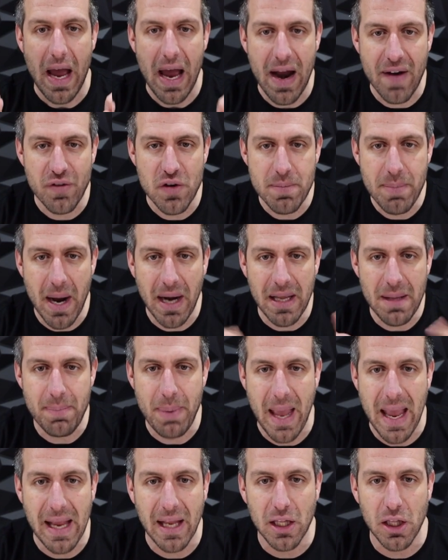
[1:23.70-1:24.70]
everybody
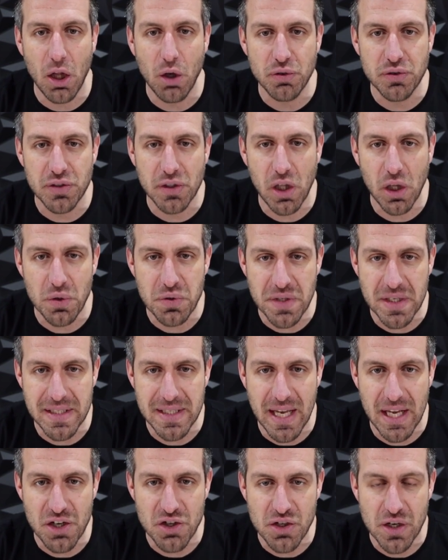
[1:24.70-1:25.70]
pay close
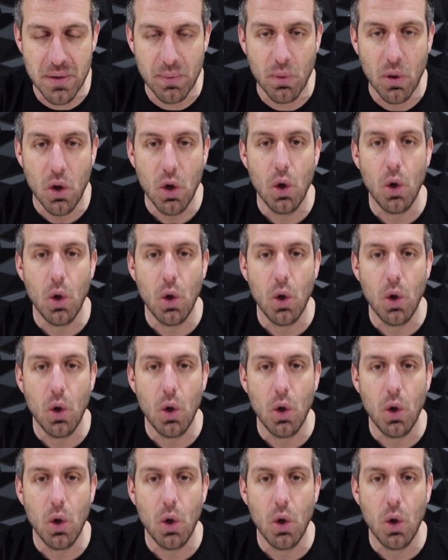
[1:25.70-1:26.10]
attention.